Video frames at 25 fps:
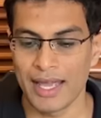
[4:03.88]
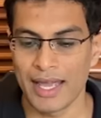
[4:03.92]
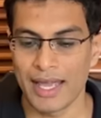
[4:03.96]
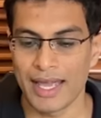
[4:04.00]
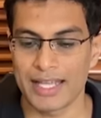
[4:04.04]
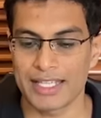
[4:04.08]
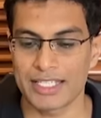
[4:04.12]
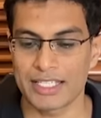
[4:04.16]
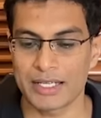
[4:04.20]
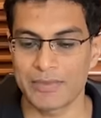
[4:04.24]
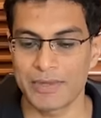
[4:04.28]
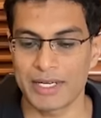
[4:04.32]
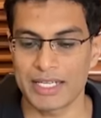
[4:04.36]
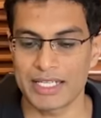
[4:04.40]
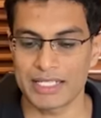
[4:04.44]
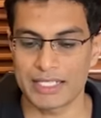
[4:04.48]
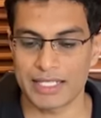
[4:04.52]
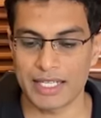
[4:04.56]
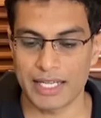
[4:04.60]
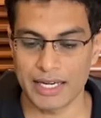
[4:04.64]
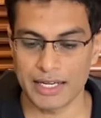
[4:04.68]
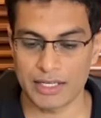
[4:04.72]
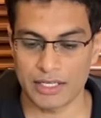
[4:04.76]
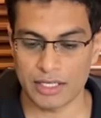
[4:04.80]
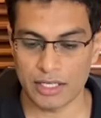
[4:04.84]
exhibits
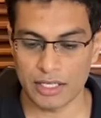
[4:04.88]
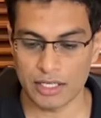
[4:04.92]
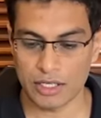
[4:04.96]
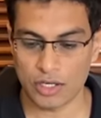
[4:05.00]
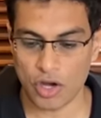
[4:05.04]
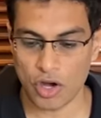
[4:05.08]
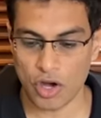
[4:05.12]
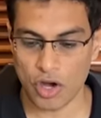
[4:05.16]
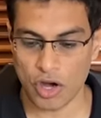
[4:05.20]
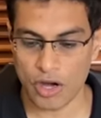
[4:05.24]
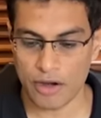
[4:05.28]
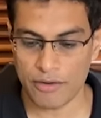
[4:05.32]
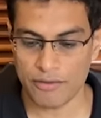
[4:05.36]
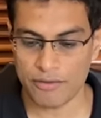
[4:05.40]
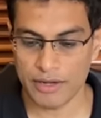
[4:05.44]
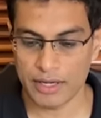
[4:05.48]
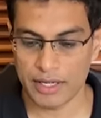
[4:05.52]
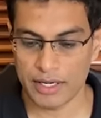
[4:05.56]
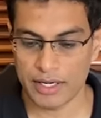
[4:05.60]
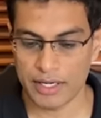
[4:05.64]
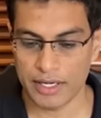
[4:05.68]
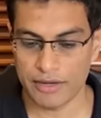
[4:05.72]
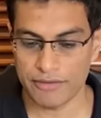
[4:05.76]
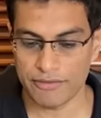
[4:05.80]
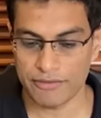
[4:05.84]
the return of
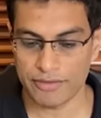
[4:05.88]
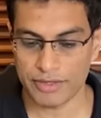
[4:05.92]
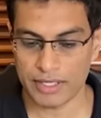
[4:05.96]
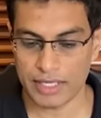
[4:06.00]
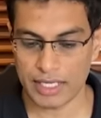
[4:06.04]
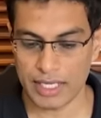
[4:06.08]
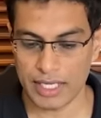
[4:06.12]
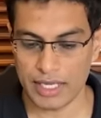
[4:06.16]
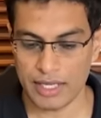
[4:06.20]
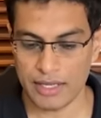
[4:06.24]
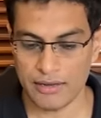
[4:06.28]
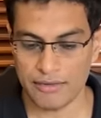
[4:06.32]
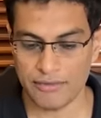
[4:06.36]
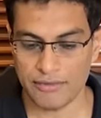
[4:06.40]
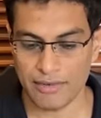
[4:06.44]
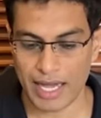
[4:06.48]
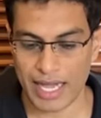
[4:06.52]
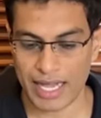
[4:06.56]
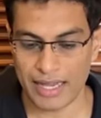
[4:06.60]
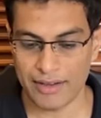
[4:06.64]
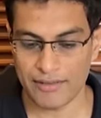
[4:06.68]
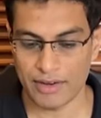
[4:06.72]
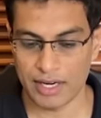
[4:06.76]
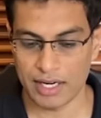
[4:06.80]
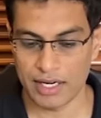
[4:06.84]
Nifty
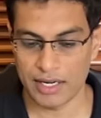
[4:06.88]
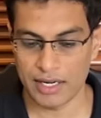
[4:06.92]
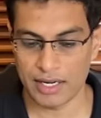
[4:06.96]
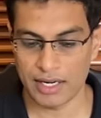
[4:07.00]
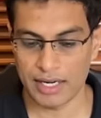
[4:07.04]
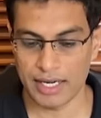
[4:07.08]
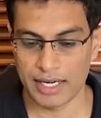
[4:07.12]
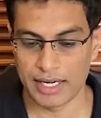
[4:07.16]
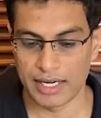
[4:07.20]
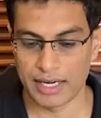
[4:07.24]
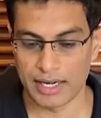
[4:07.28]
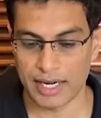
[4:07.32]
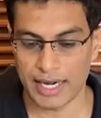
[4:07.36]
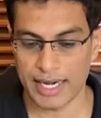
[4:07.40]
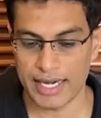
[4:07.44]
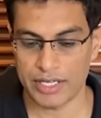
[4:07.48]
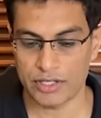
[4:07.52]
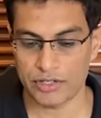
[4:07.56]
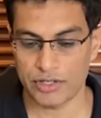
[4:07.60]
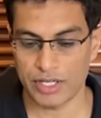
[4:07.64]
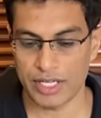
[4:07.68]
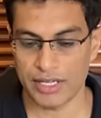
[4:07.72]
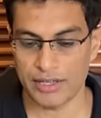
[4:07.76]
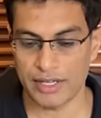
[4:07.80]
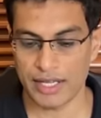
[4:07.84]
500, right?
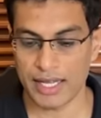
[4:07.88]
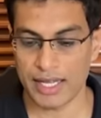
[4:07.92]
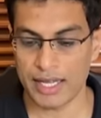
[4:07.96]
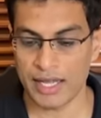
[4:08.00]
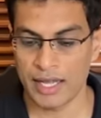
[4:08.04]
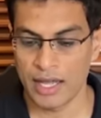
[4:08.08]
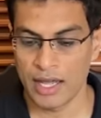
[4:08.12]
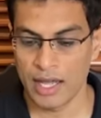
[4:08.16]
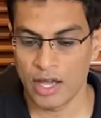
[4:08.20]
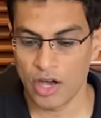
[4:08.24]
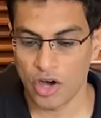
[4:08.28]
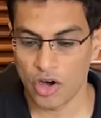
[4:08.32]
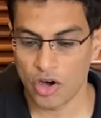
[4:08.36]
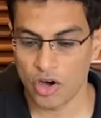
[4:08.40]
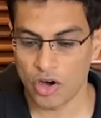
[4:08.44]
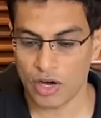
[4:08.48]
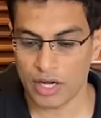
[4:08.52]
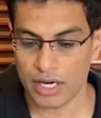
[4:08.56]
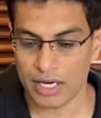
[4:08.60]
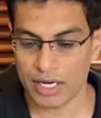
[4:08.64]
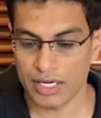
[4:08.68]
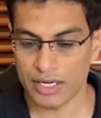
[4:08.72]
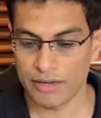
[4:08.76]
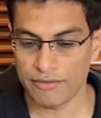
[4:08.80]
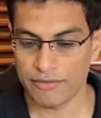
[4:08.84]
So yeh hai.
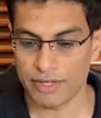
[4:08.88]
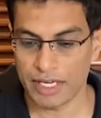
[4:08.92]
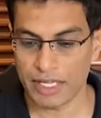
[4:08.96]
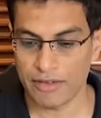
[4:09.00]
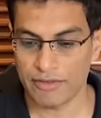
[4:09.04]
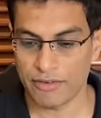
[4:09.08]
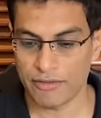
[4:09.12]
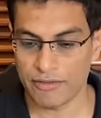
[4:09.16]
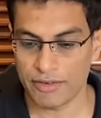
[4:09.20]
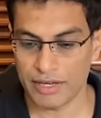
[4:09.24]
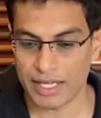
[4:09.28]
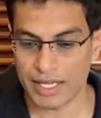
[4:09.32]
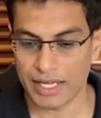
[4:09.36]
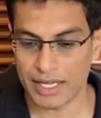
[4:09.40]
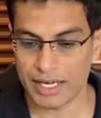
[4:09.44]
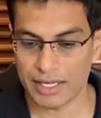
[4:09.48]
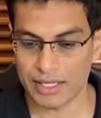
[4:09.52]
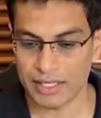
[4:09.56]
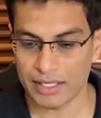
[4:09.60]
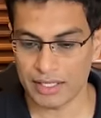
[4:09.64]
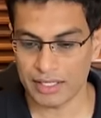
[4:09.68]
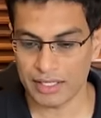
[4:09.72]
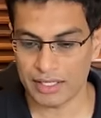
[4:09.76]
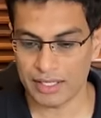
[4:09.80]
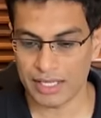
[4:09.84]
Or Nifty 50 ka
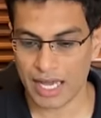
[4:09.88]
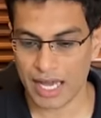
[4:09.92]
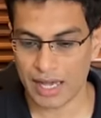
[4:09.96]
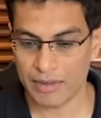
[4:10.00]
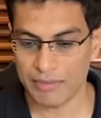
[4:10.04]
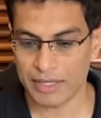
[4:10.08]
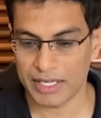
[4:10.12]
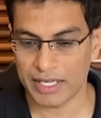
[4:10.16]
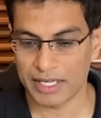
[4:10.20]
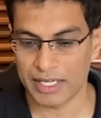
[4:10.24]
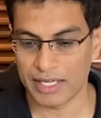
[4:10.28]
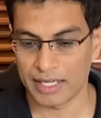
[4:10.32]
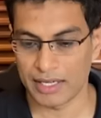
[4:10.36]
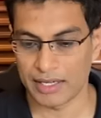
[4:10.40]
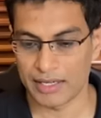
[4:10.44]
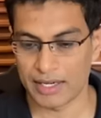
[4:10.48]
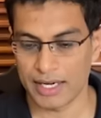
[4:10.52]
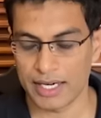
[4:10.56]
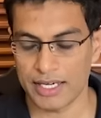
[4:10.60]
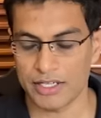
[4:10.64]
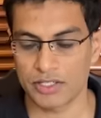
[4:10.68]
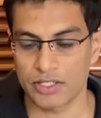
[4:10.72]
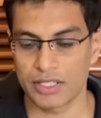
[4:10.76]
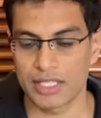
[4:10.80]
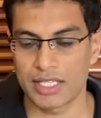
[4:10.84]
return yahan pe kahin hai,
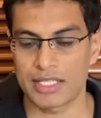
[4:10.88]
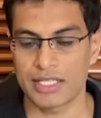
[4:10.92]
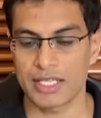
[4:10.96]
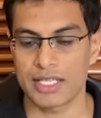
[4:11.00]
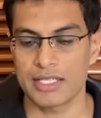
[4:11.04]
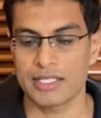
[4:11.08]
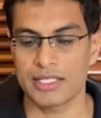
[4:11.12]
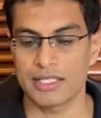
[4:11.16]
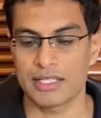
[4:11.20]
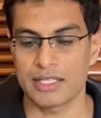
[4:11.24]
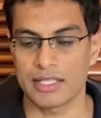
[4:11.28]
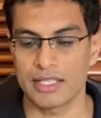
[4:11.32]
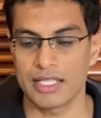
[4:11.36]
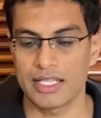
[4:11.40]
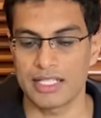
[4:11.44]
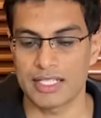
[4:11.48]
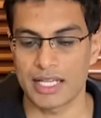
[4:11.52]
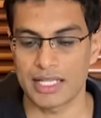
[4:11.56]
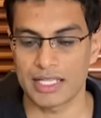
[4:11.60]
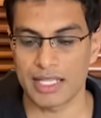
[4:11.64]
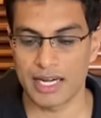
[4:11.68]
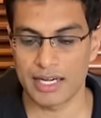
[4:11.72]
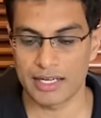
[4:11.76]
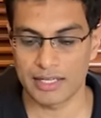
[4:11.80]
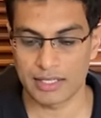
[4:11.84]
right? So these
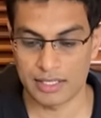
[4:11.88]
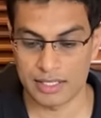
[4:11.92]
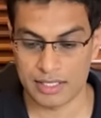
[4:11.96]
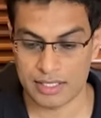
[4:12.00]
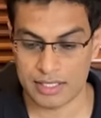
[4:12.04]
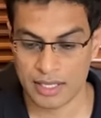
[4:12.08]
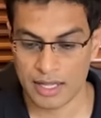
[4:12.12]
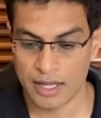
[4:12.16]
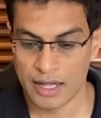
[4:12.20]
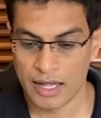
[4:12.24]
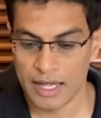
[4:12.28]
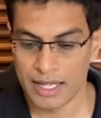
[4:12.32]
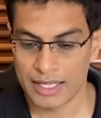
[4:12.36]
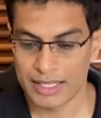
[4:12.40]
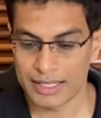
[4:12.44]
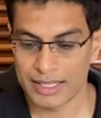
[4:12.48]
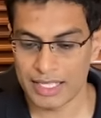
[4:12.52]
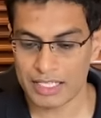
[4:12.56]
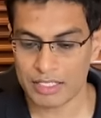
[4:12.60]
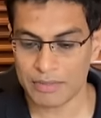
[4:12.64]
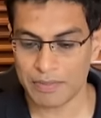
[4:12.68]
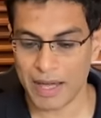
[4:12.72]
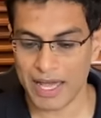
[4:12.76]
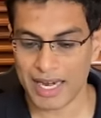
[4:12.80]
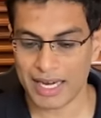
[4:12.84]
are the returns.
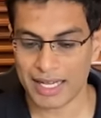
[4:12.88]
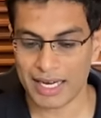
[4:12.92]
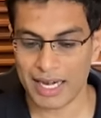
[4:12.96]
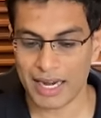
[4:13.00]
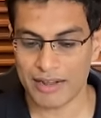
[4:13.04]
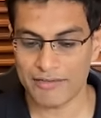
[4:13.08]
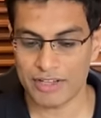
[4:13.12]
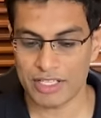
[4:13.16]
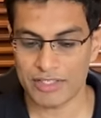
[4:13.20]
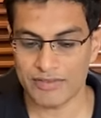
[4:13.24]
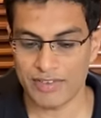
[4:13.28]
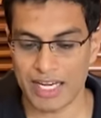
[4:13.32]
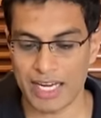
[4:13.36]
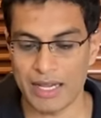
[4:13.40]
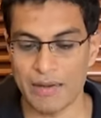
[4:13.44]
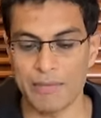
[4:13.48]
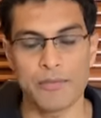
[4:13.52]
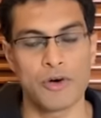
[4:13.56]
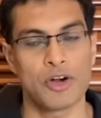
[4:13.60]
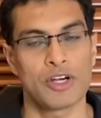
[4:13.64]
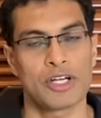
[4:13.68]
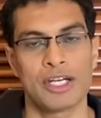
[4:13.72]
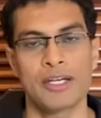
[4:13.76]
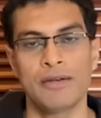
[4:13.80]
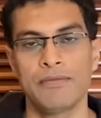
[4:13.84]
This paragraph is very
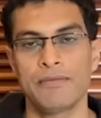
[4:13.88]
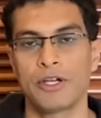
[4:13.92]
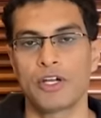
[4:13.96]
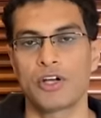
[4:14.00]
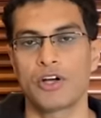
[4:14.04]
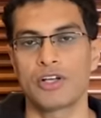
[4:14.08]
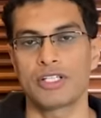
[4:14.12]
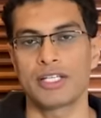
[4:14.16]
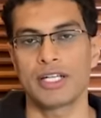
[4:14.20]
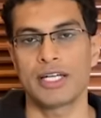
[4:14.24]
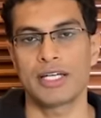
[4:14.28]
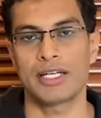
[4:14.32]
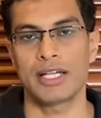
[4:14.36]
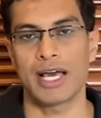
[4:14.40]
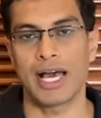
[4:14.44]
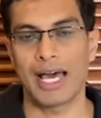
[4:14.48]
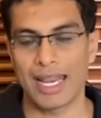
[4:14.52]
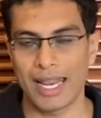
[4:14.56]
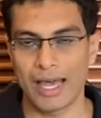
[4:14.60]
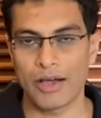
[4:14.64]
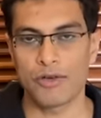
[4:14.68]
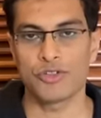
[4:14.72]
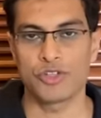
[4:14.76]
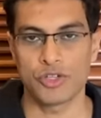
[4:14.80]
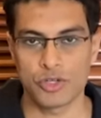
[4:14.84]
important because it
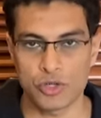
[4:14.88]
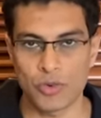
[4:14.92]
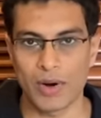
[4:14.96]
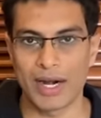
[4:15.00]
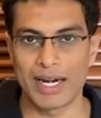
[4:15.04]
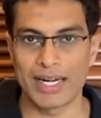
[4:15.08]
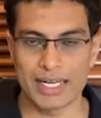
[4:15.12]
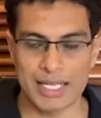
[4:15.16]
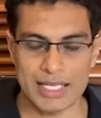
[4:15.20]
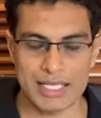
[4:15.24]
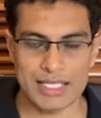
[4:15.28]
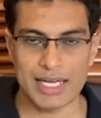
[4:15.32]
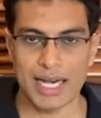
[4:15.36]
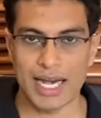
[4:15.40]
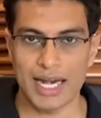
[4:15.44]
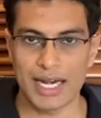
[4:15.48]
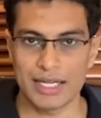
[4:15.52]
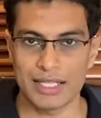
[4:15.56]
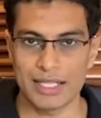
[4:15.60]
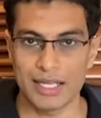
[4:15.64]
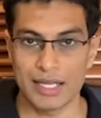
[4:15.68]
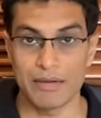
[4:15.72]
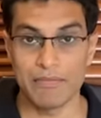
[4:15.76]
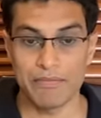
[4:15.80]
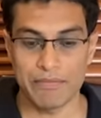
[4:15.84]
allows you to understand
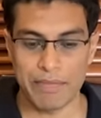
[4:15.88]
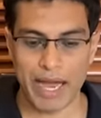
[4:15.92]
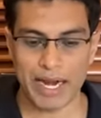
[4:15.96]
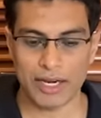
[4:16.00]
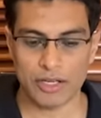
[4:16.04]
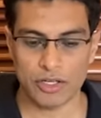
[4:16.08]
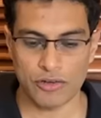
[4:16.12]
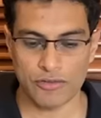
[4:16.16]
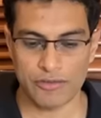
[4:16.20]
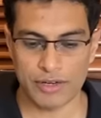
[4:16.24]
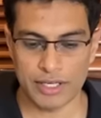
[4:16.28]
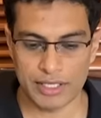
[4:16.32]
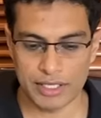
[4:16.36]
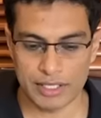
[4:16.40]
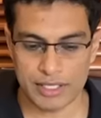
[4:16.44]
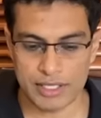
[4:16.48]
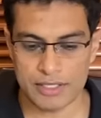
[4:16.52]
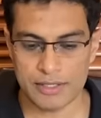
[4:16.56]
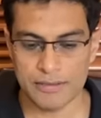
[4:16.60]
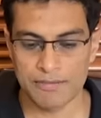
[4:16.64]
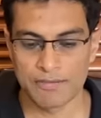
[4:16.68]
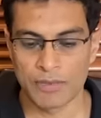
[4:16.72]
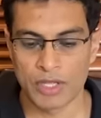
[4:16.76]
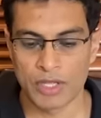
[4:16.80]
the impact of returns.